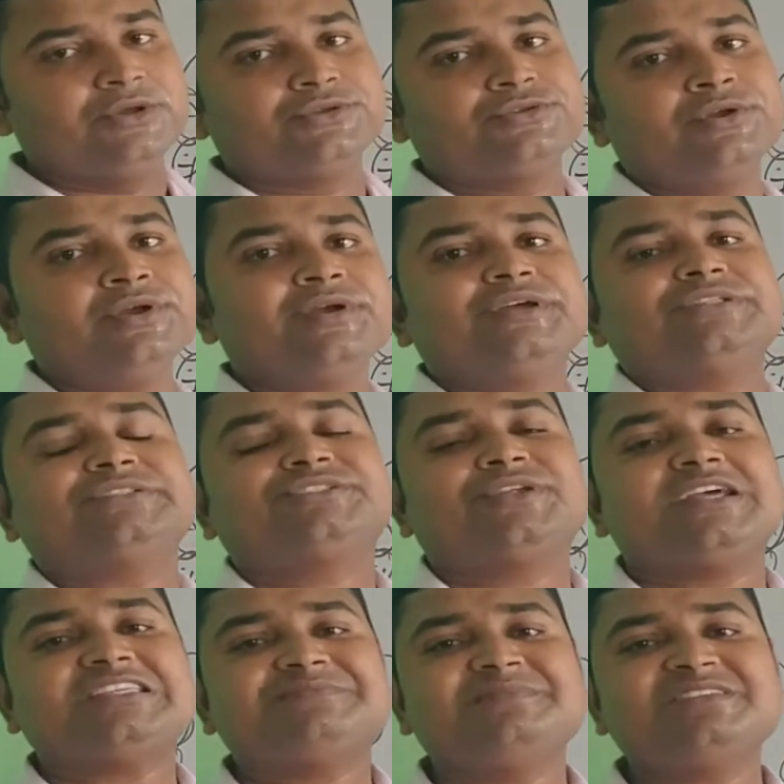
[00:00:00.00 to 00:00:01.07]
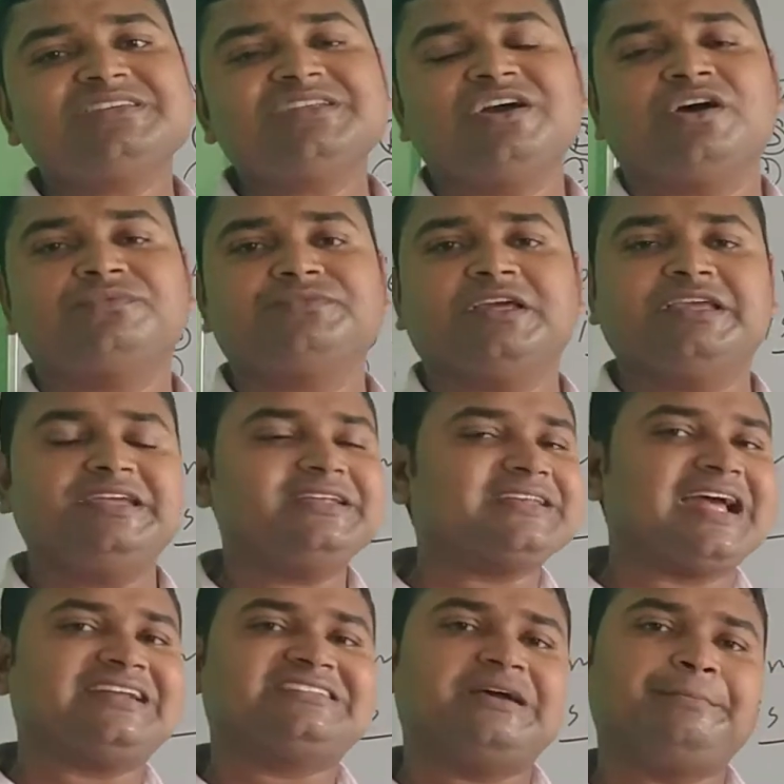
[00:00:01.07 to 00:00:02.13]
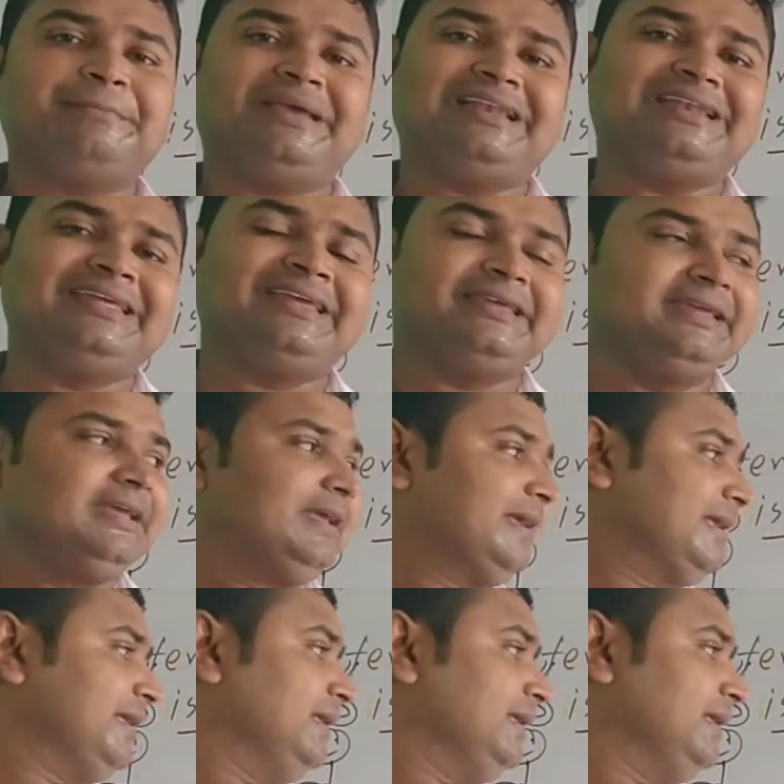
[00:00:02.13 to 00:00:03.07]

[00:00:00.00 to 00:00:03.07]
So the transmission of the heat are the mainly,